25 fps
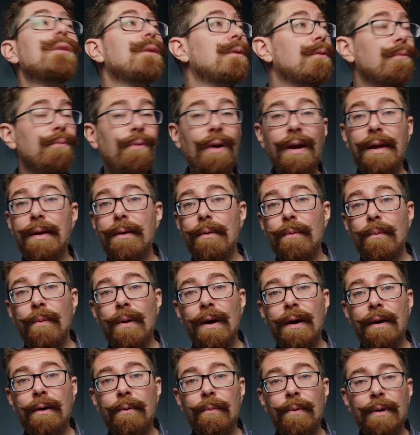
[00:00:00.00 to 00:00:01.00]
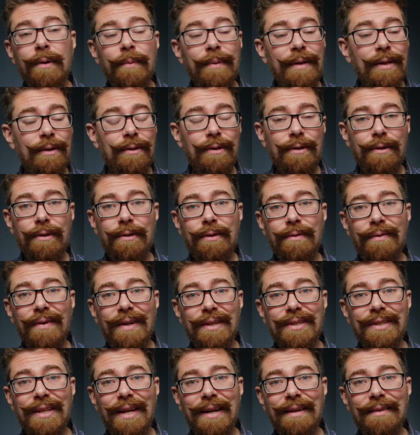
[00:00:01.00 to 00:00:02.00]
right, well, what do we need to do to
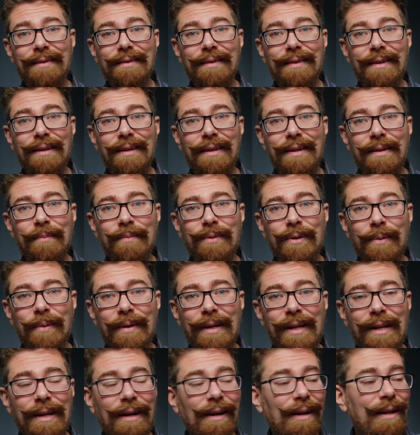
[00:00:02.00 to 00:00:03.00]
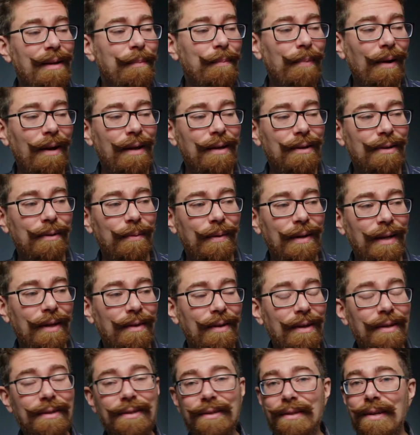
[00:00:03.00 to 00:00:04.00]
fix that? Do we need clean plate? Do we need
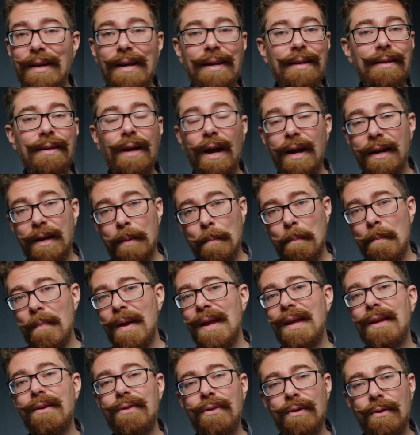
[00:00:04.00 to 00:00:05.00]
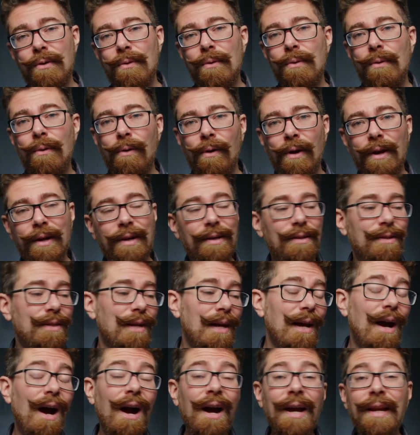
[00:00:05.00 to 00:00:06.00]
this? And I can make the call and I can
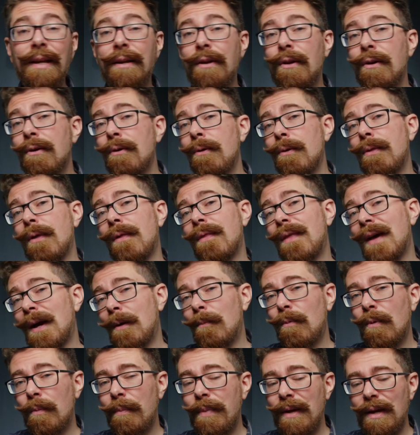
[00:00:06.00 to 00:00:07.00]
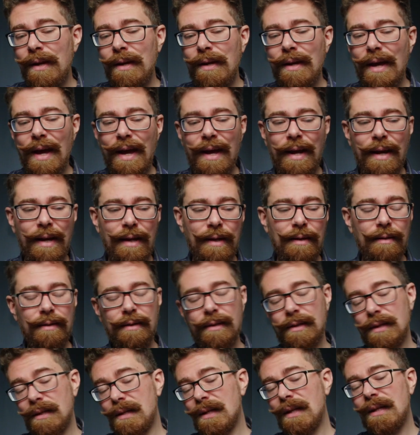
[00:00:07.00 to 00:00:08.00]
say, I know that that will be a
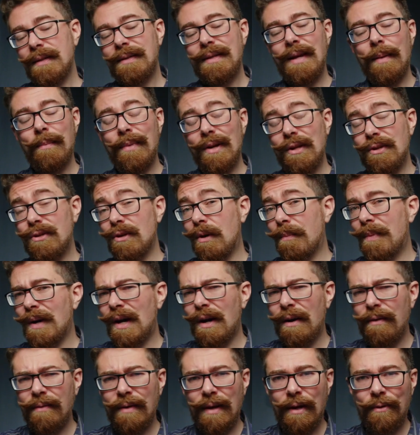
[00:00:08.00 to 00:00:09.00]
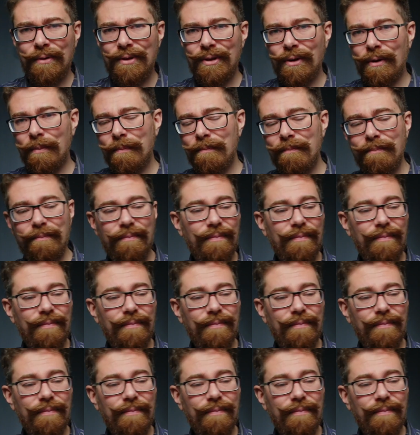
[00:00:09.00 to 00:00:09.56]
10-minute job, half an hour job,